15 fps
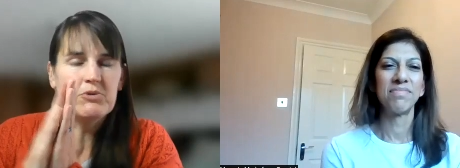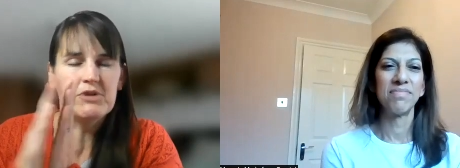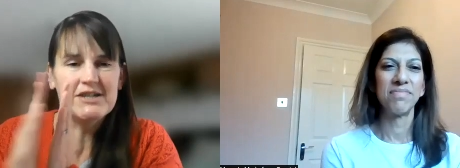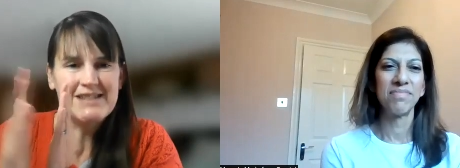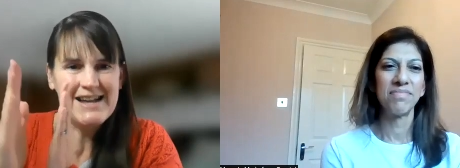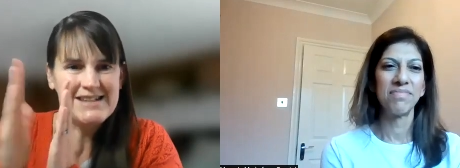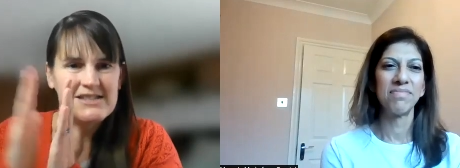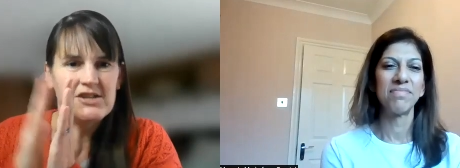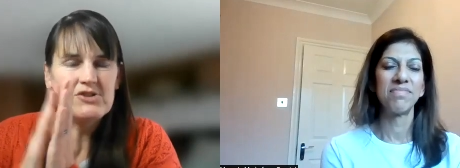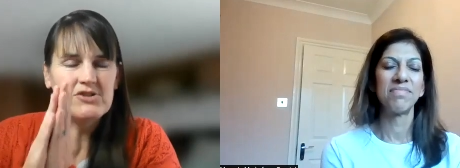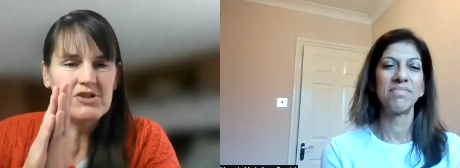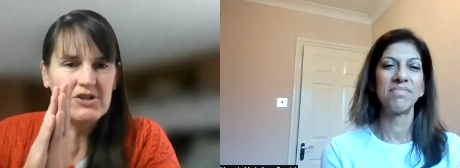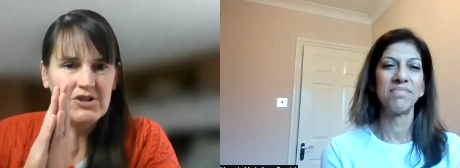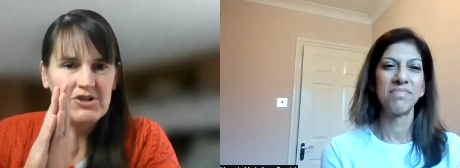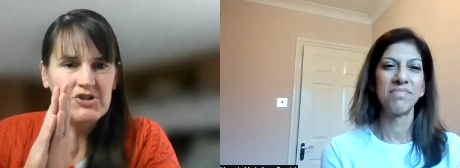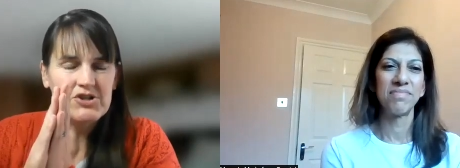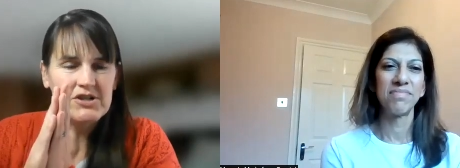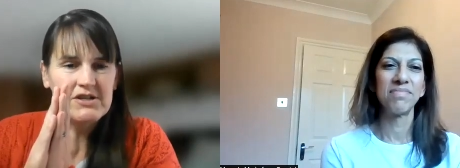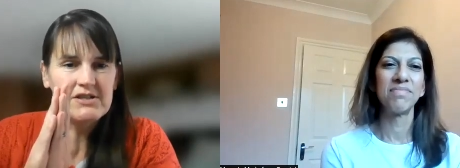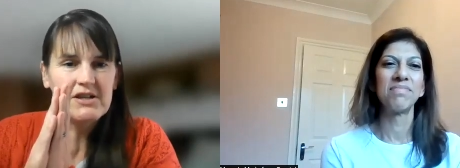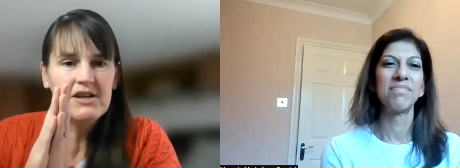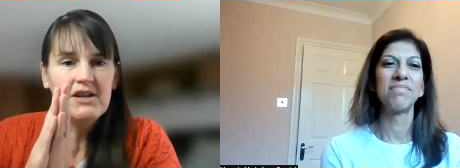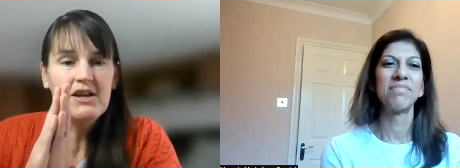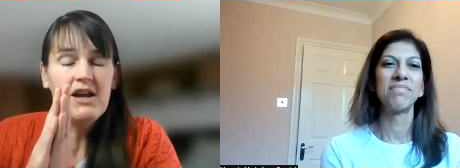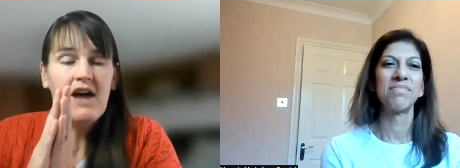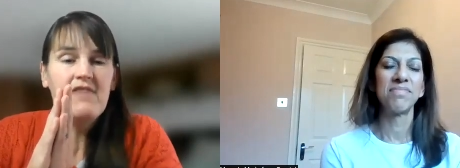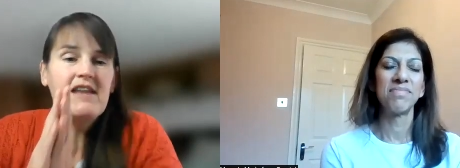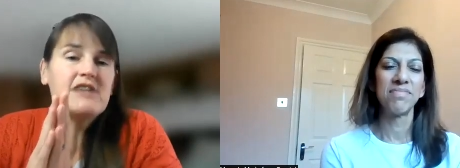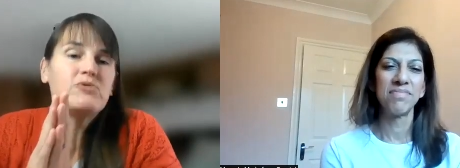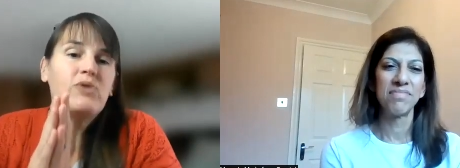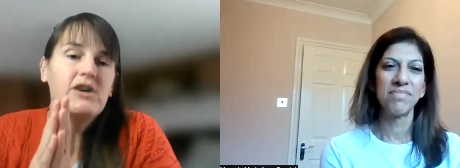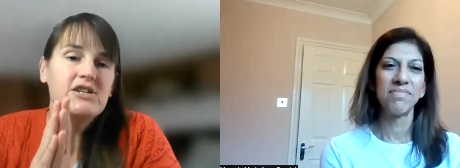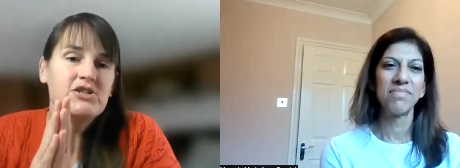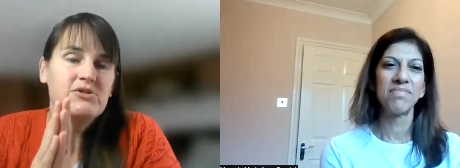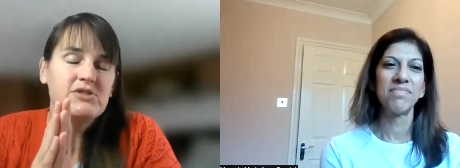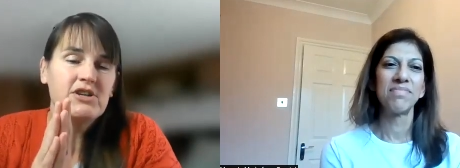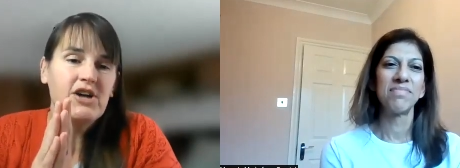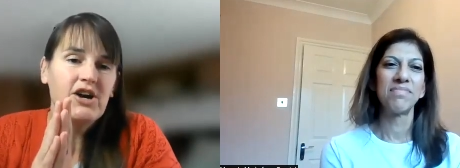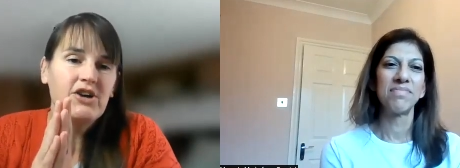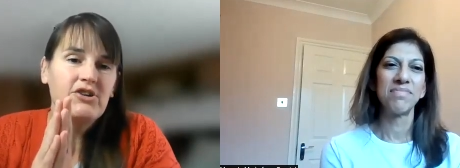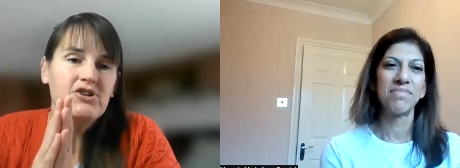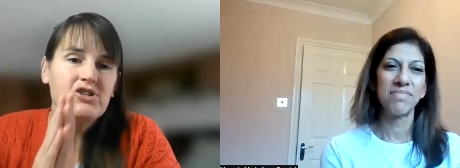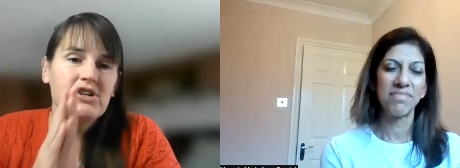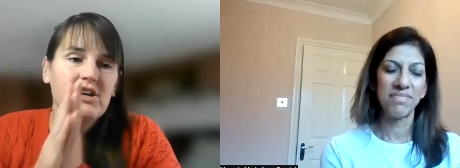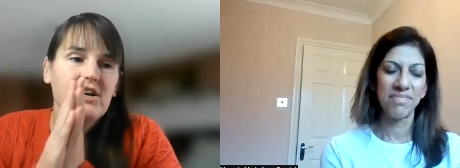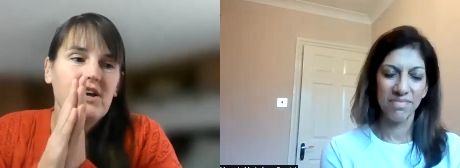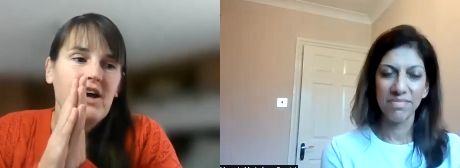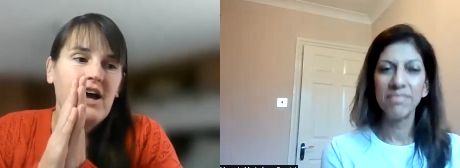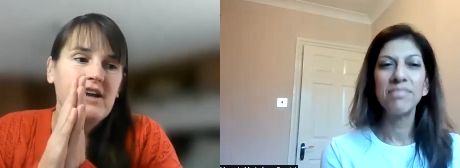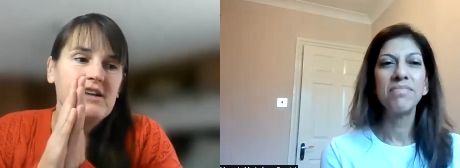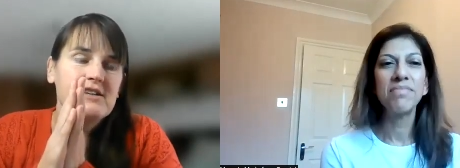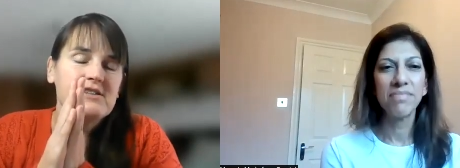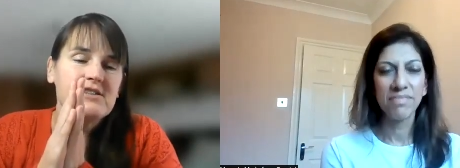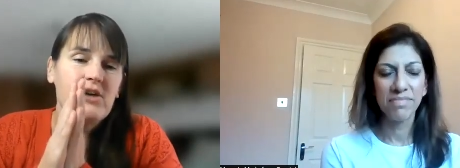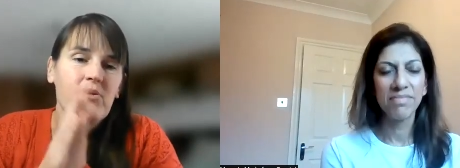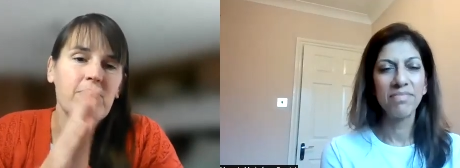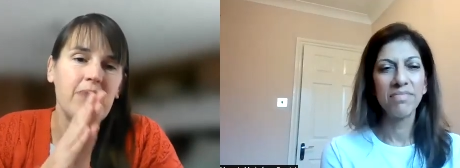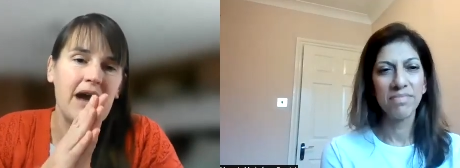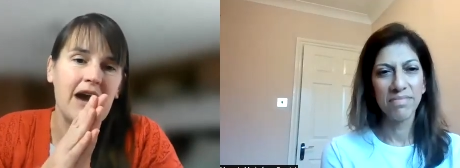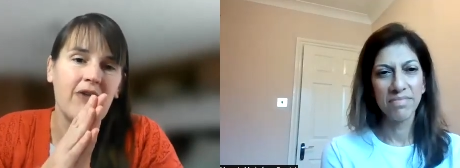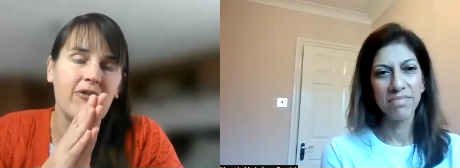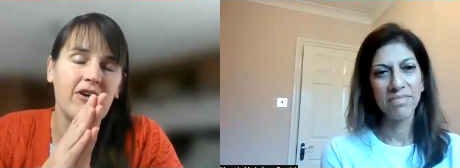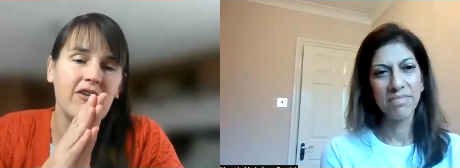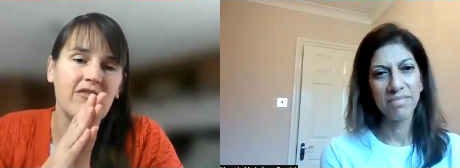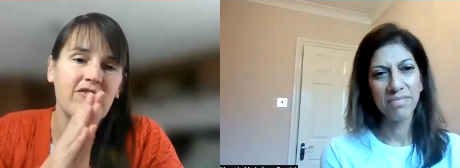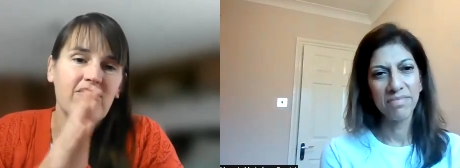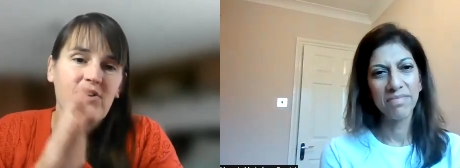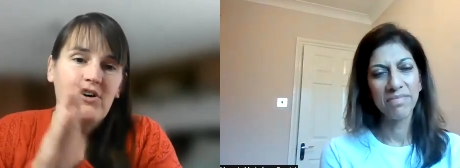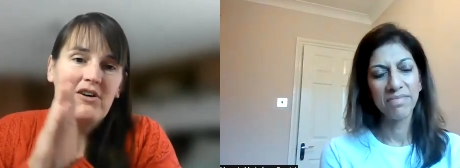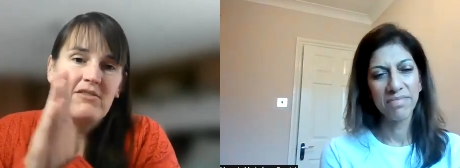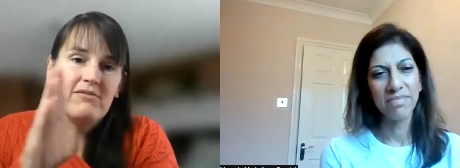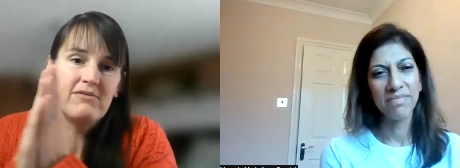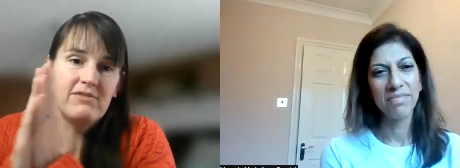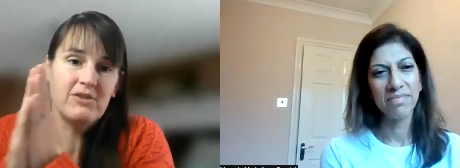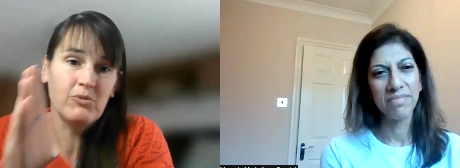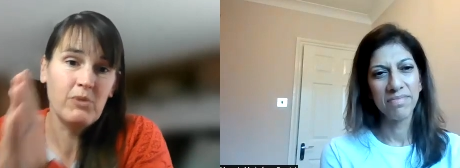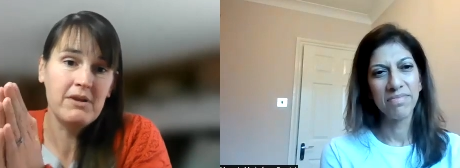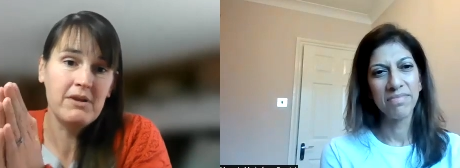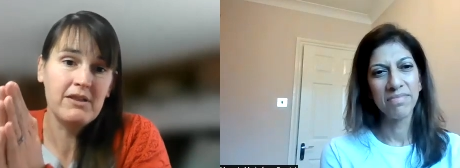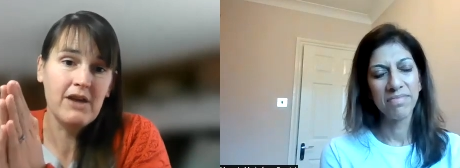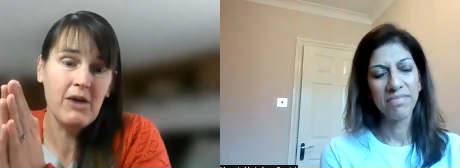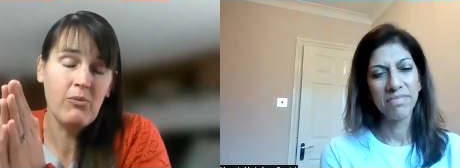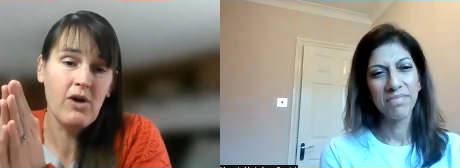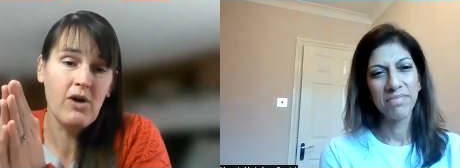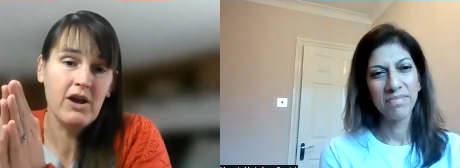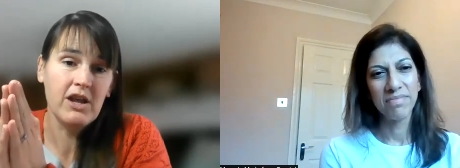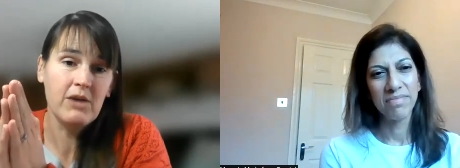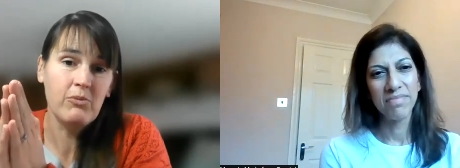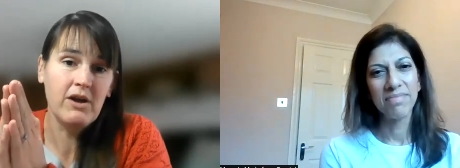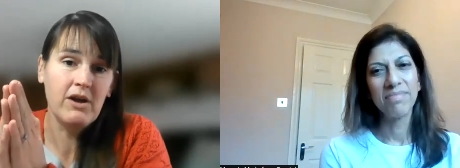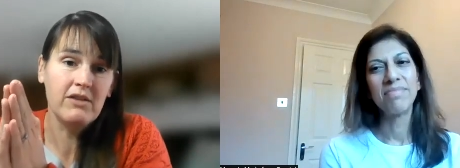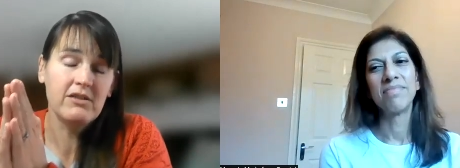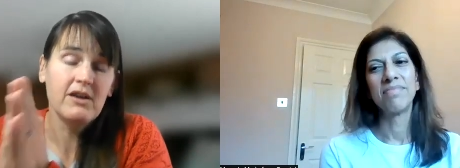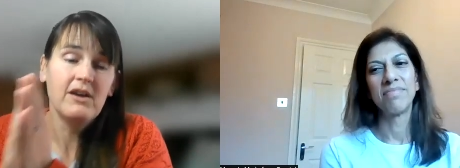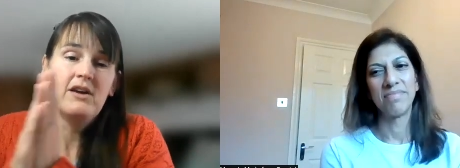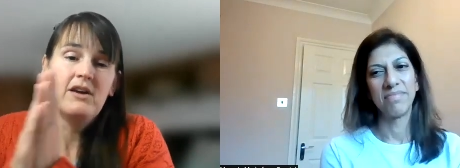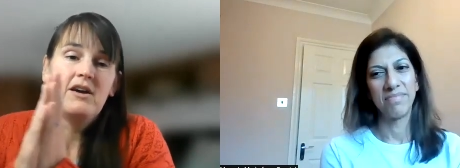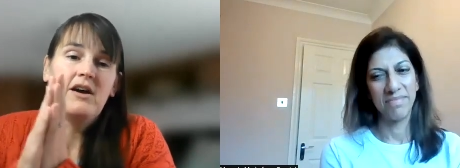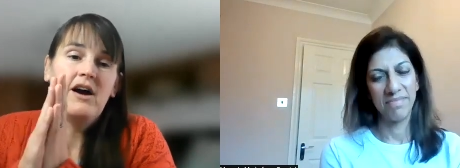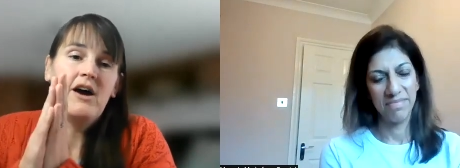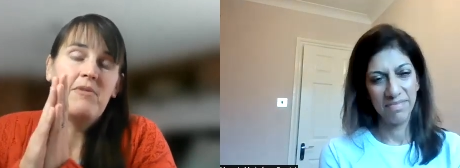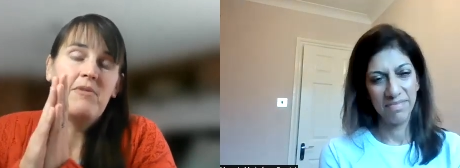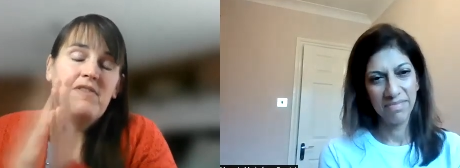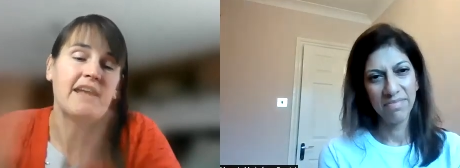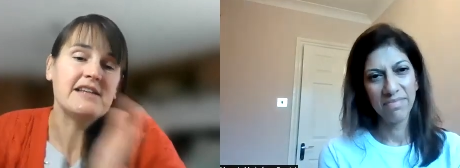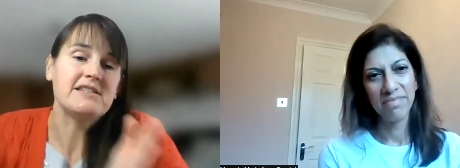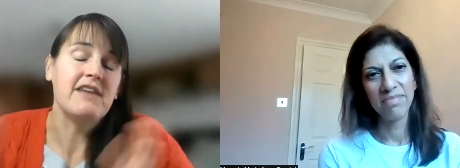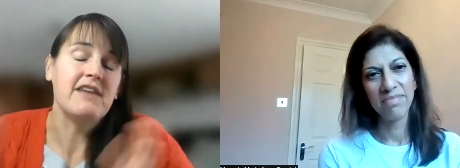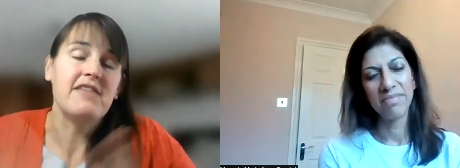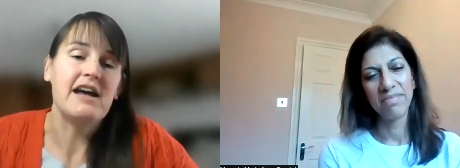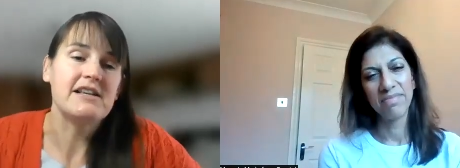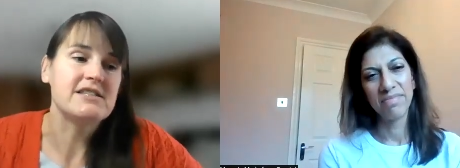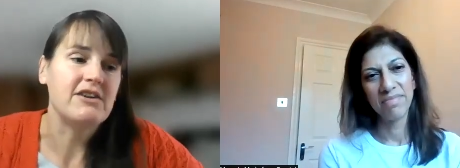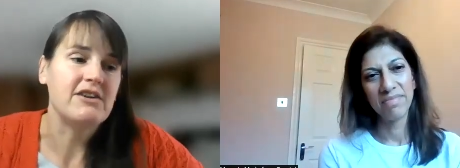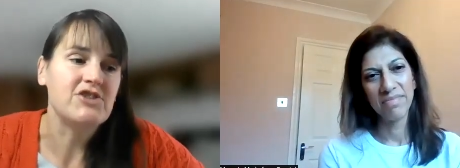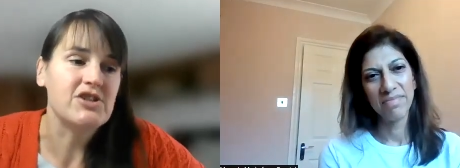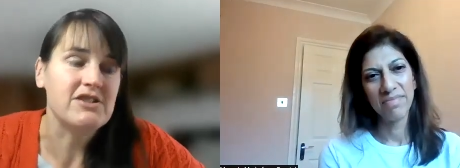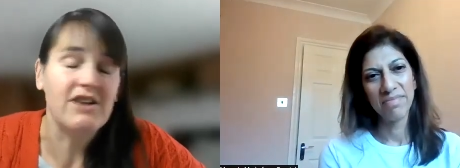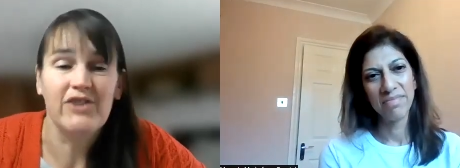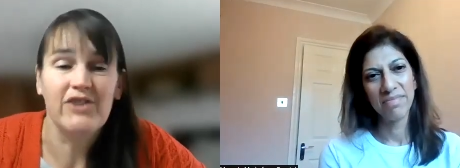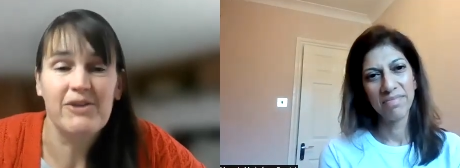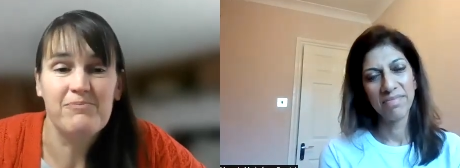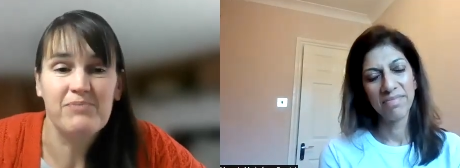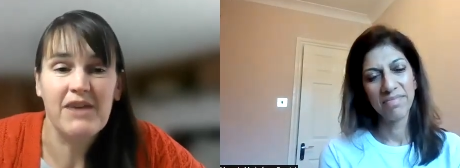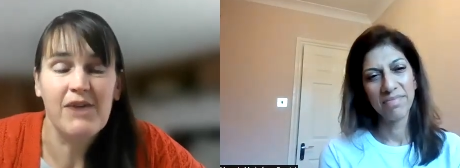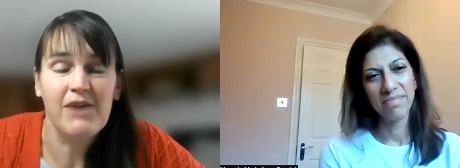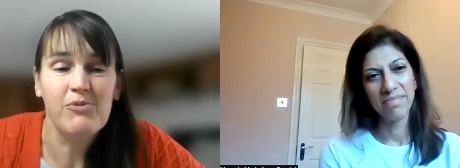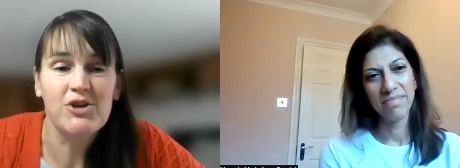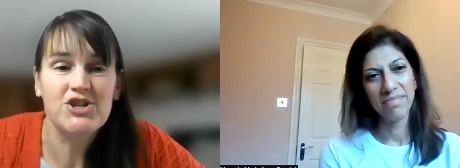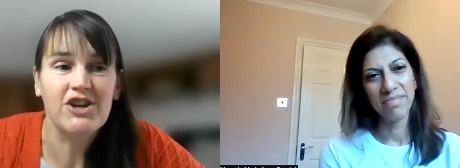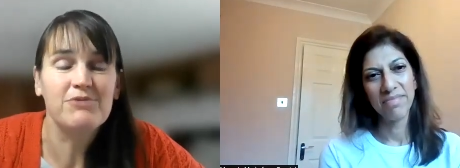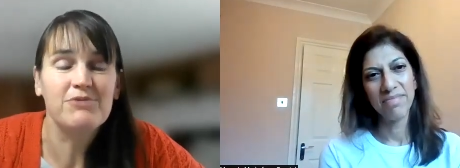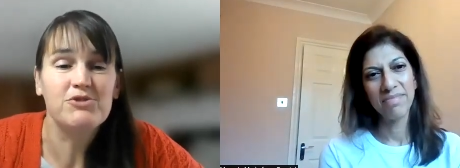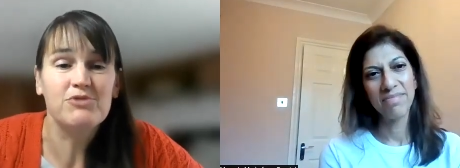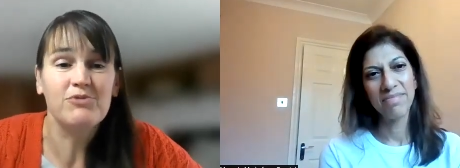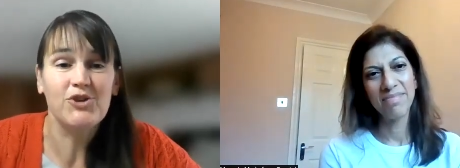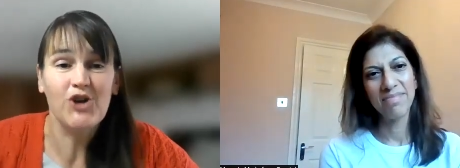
Speaker 1: and you want to test those conclusions and that's what i do as a coach and it's so empowering for the women that i'm working with um, and that's yeah that's i just love it and i wish i could